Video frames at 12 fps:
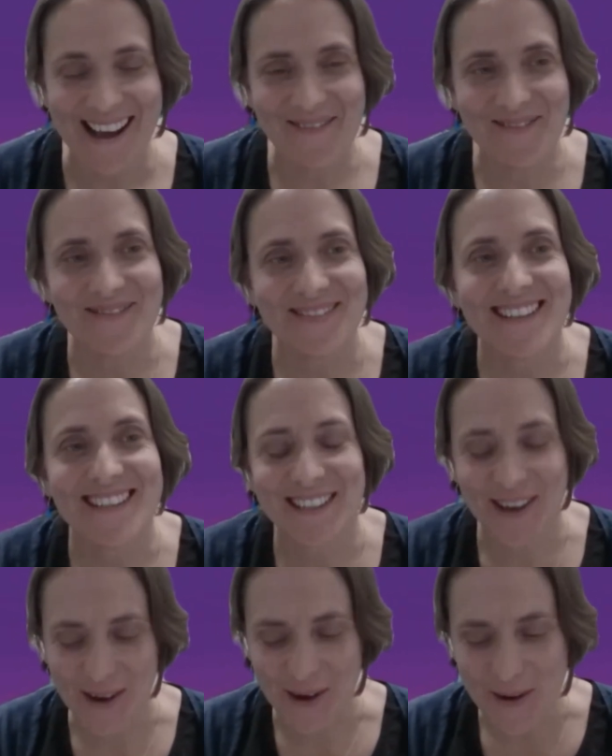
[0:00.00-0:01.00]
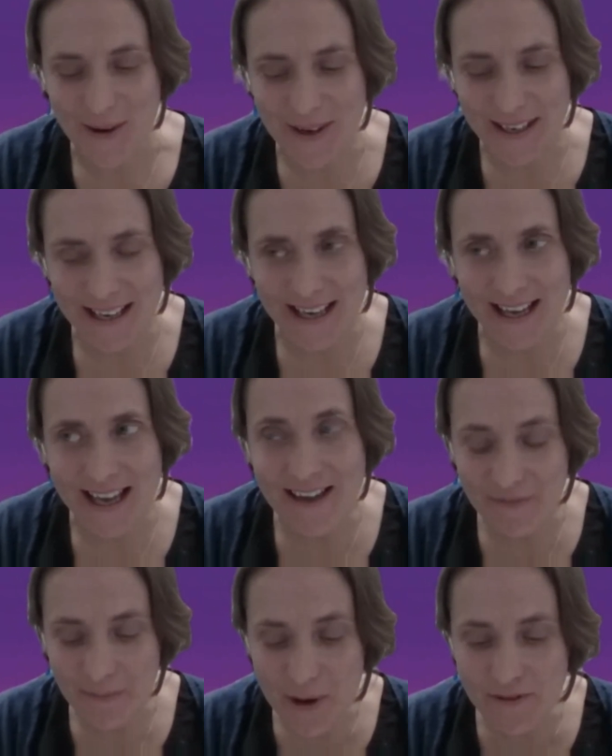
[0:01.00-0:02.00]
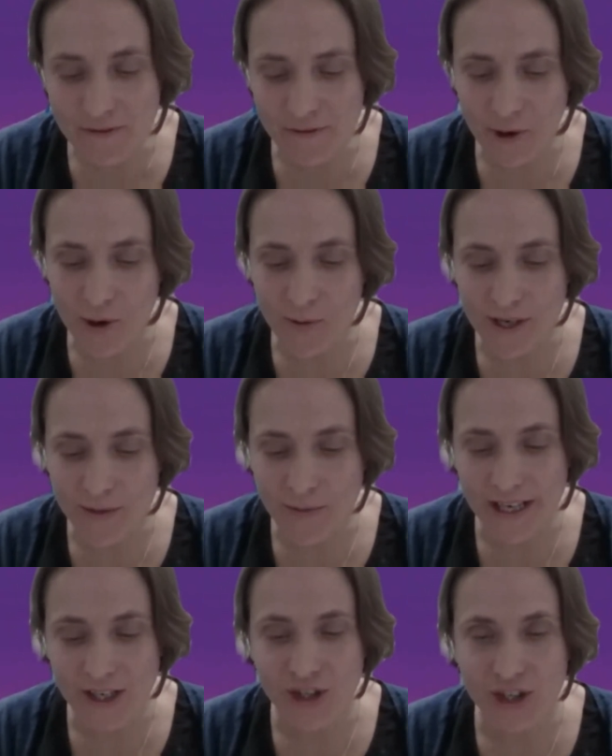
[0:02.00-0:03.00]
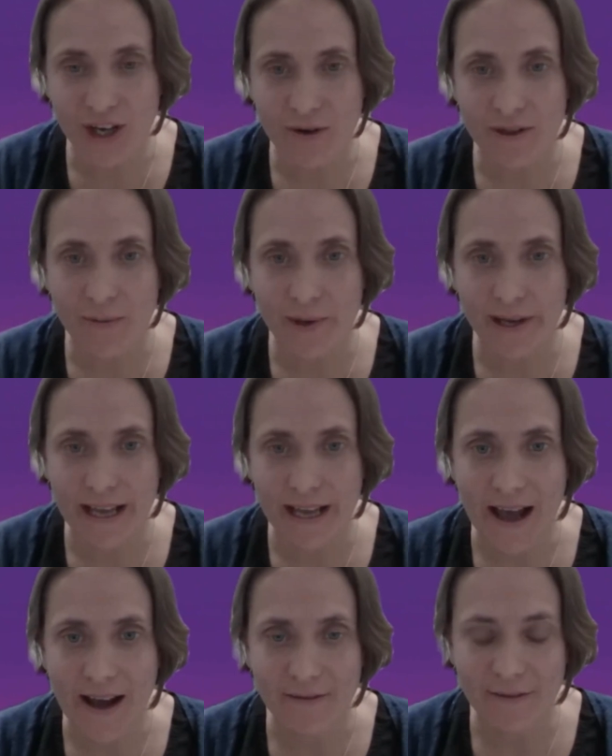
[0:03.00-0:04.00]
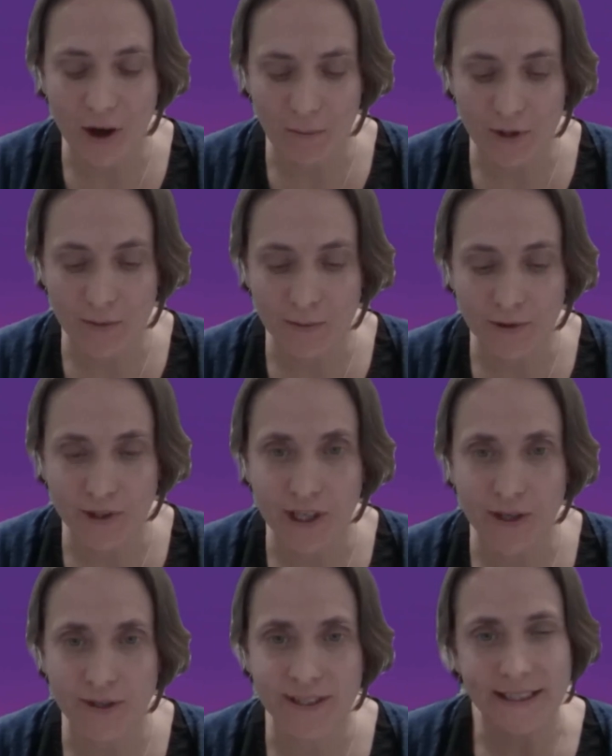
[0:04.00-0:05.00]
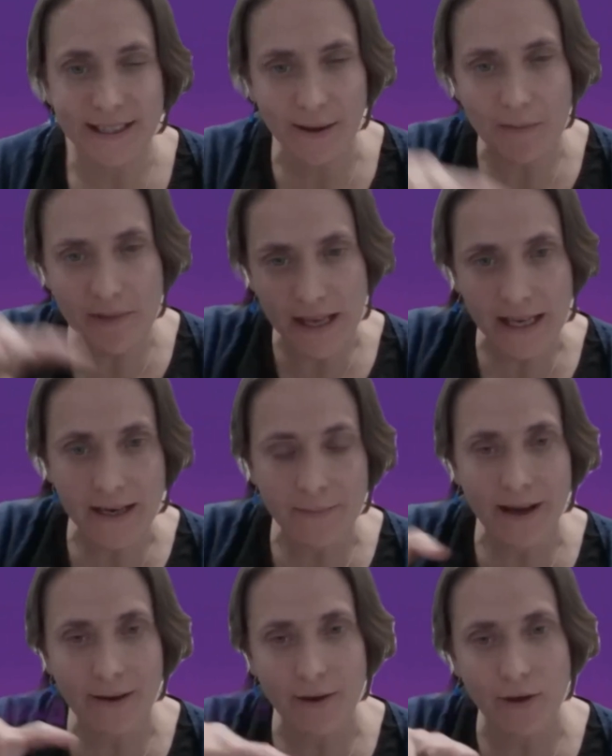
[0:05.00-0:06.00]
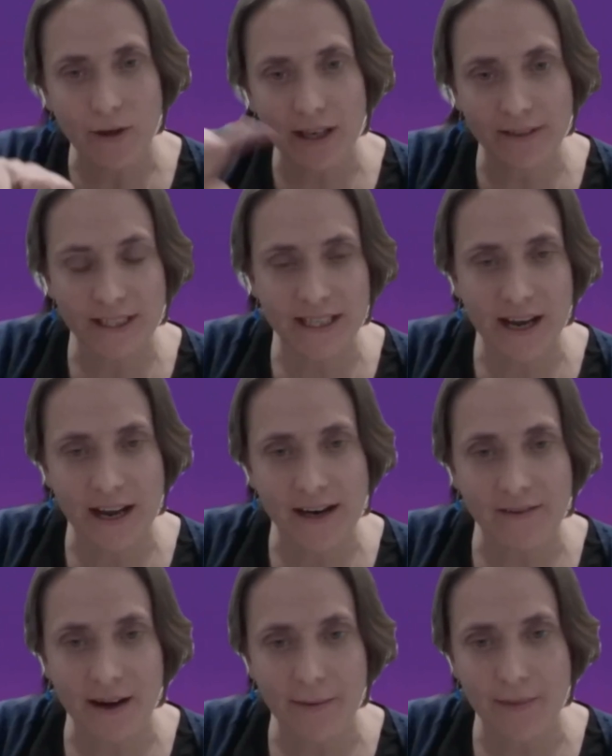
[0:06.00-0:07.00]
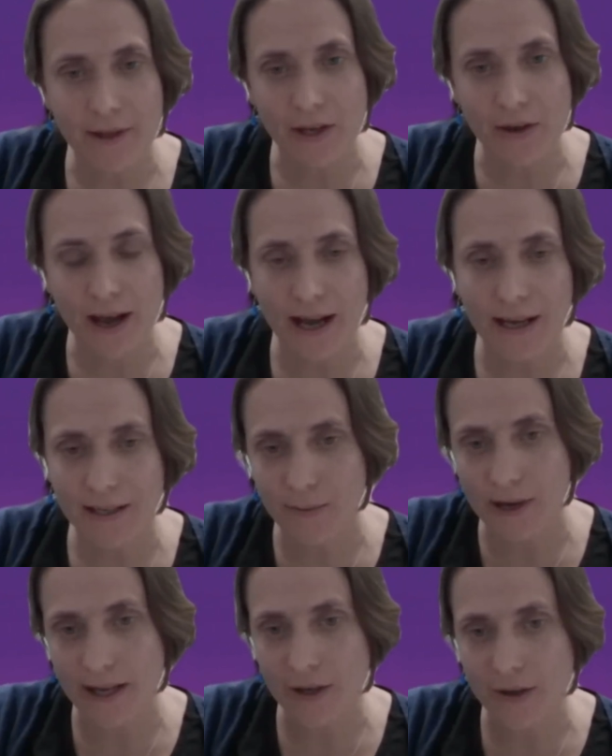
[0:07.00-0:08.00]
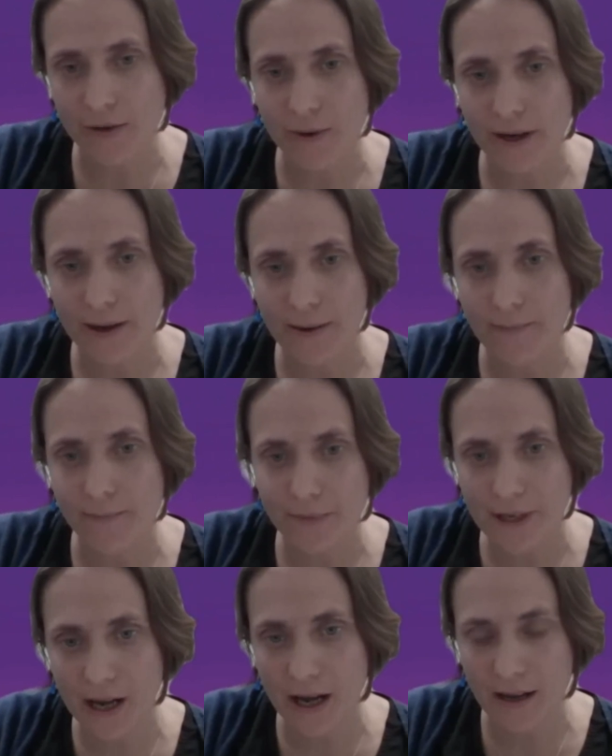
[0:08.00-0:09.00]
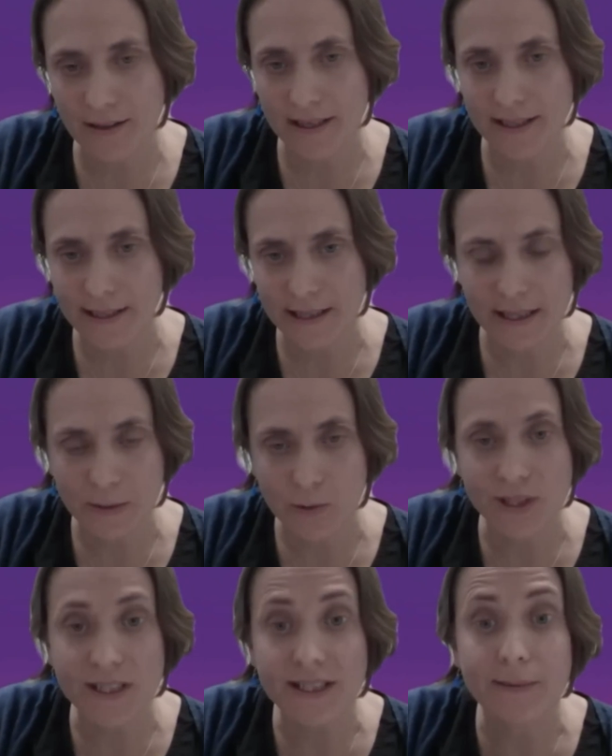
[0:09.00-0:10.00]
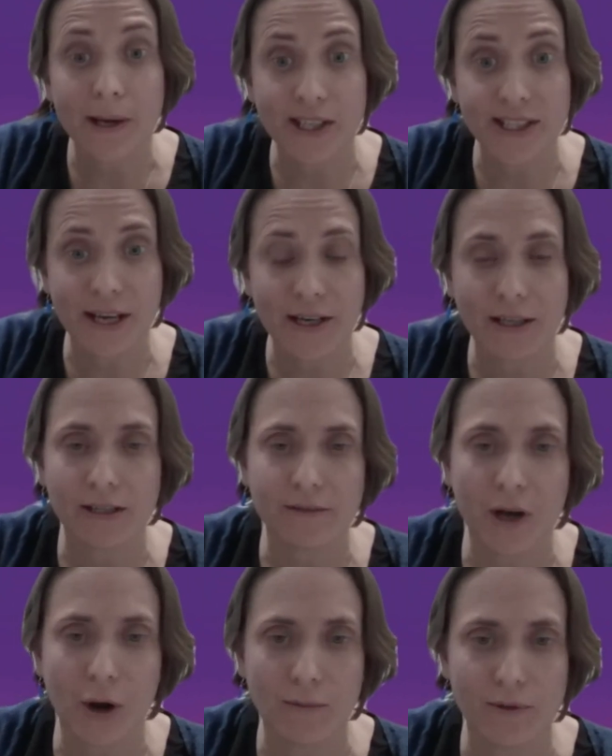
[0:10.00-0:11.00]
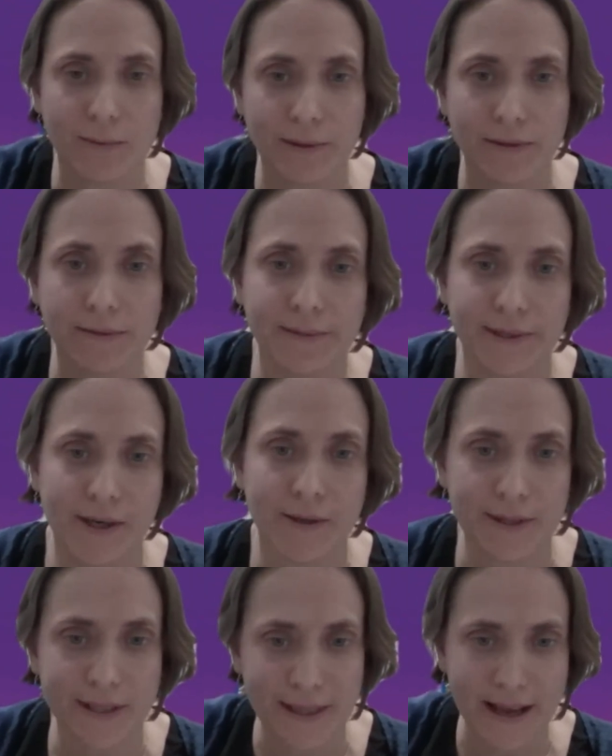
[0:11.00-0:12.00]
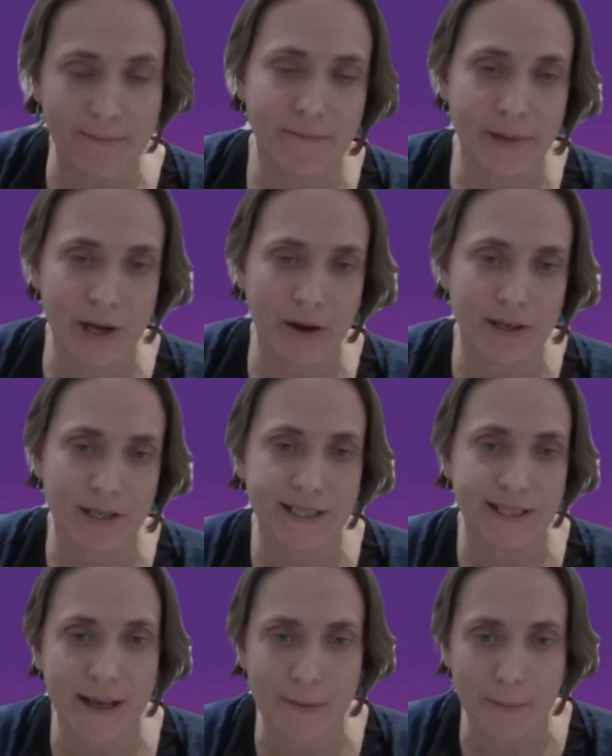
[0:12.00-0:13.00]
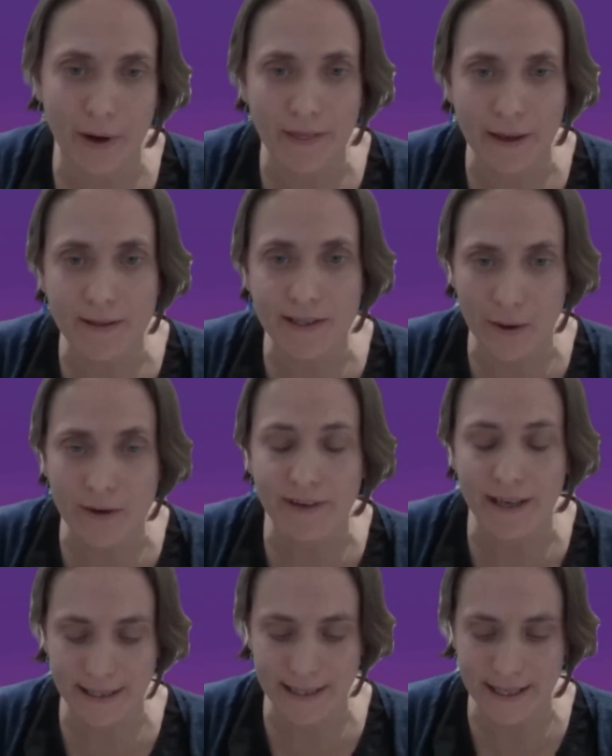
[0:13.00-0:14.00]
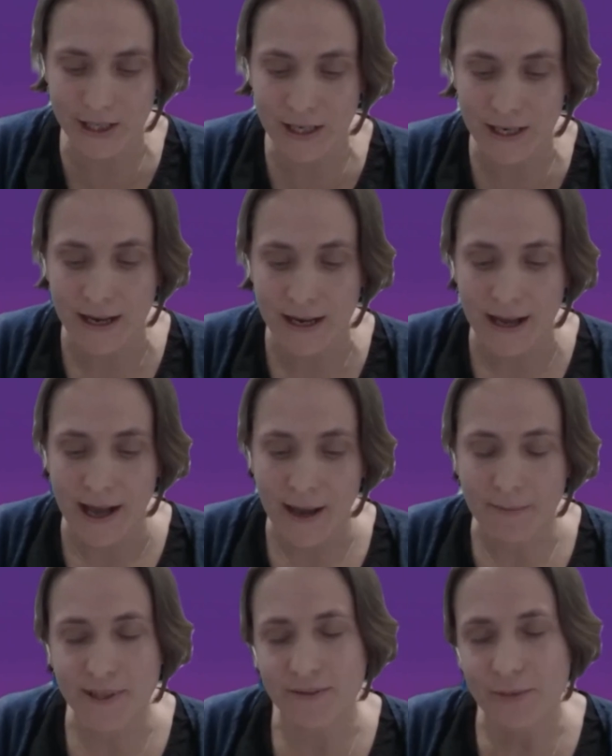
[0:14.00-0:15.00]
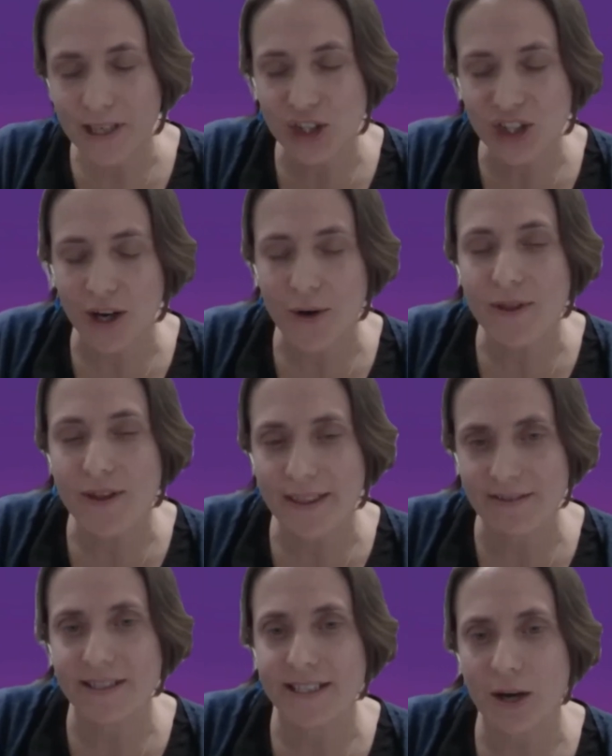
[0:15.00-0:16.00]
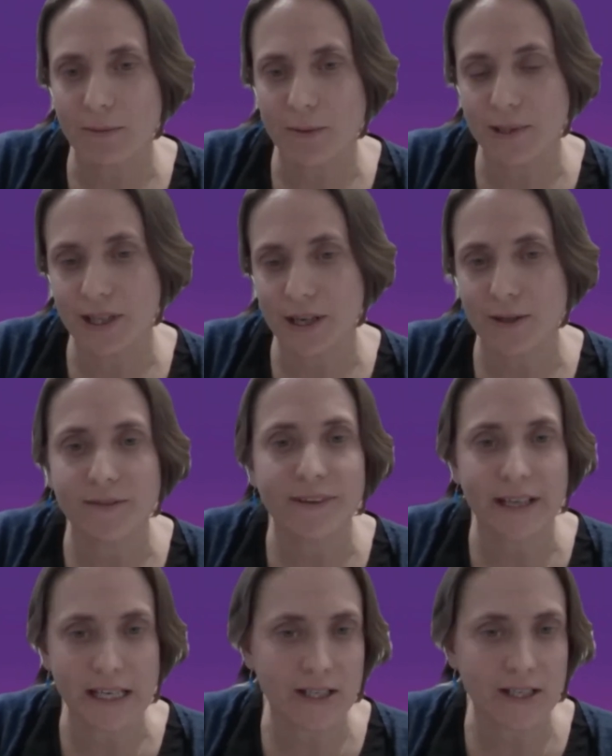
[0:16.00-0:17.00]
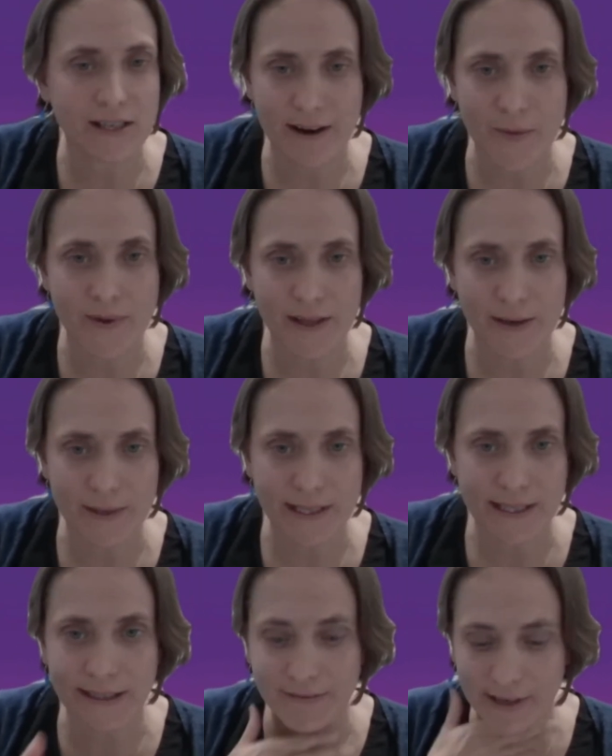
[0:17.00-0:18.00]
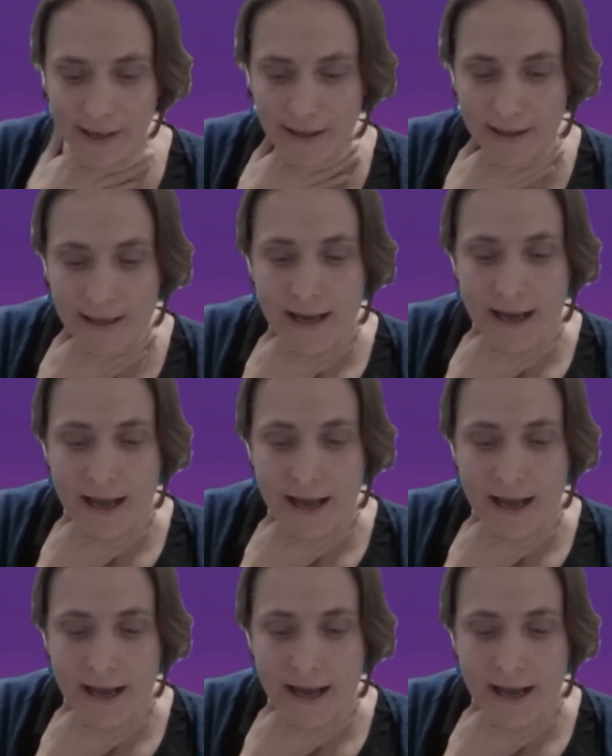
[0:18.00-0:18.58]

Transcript: Um, so if moving forward, we can show that we have optimal doses. So I'm thinking about your lovely diagram that you had where you um, uh, there's a, there was a circle of optimal dose, and then beyond a certain point, there was no advantage. Um, so if we can show that there is an optimal dose for each therapy that we deliver,